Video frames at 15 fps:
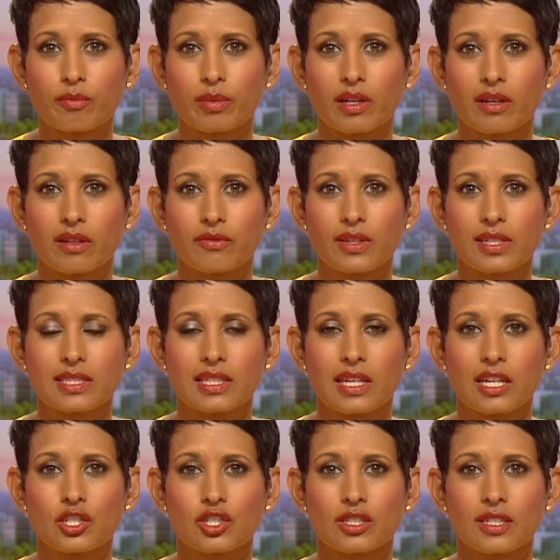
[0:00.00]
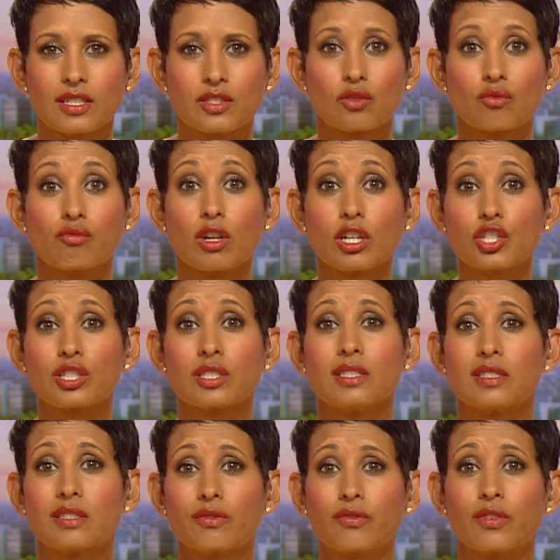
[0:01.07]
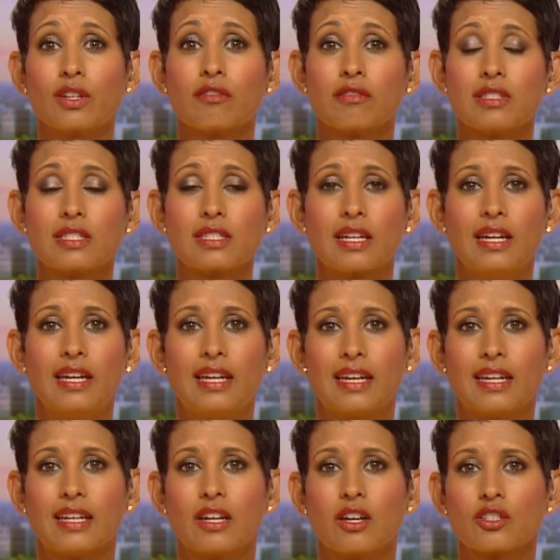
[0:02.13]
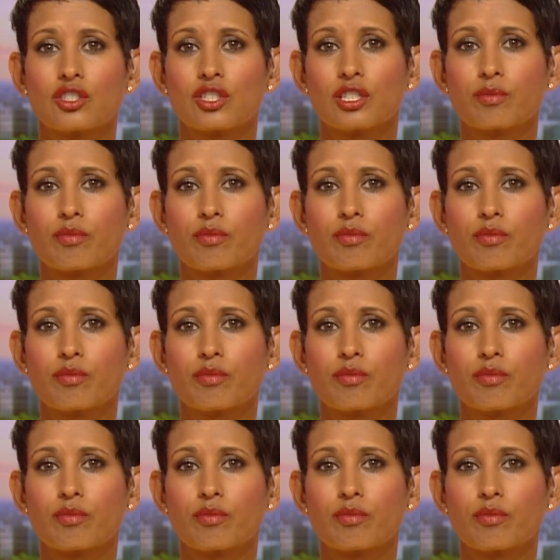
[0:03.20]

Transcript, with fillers: FBI investigation into Russian interference in last year's